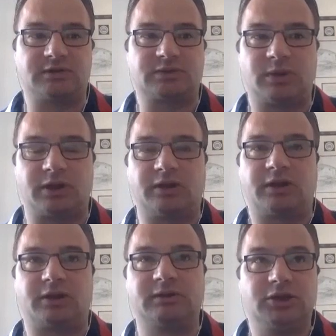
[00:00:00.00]
One of
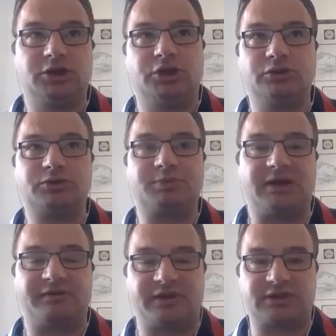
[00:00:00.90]
the huge
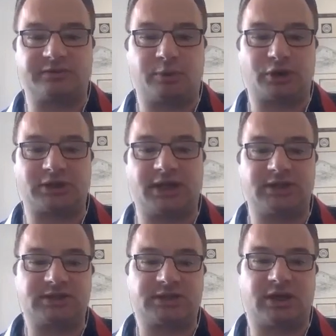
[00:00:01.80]
benefits of Workday
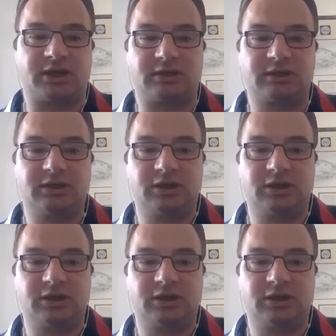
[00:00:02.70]
is that